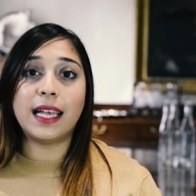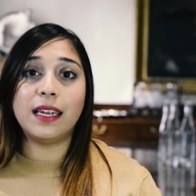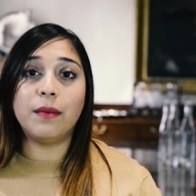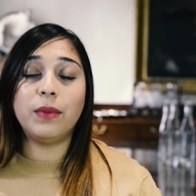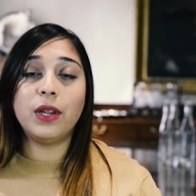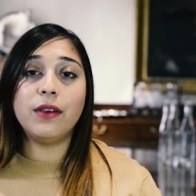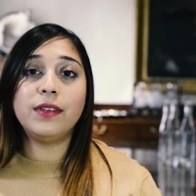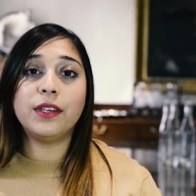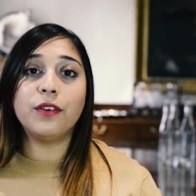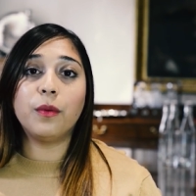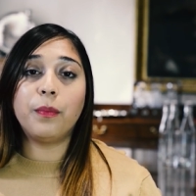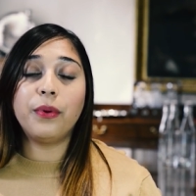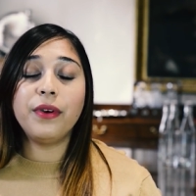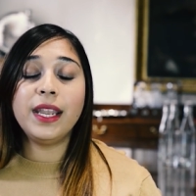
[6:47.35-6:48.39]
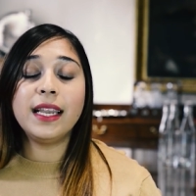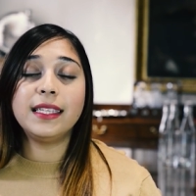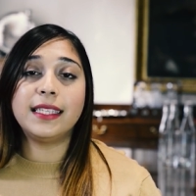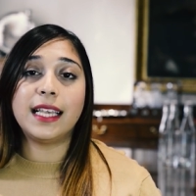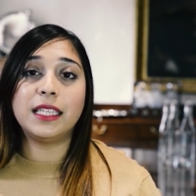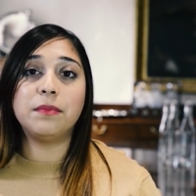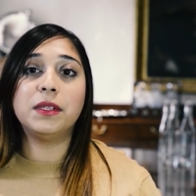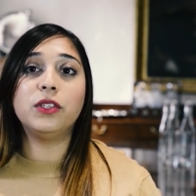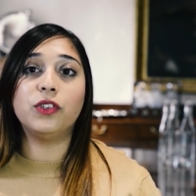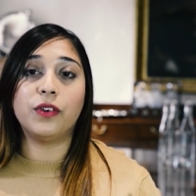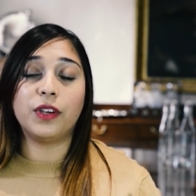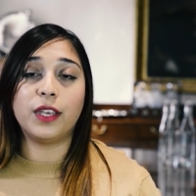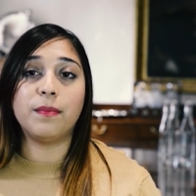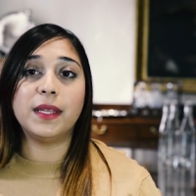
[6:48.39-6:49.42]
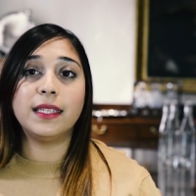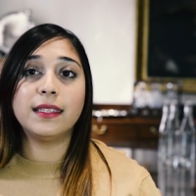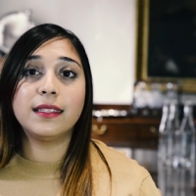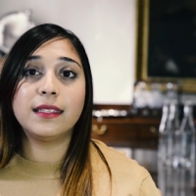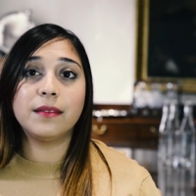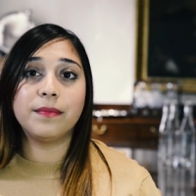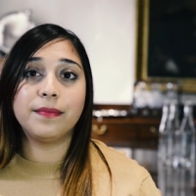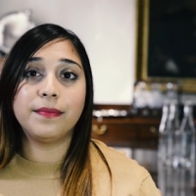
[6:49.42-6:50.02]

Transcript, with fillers: and uploading your pre-assessment documents.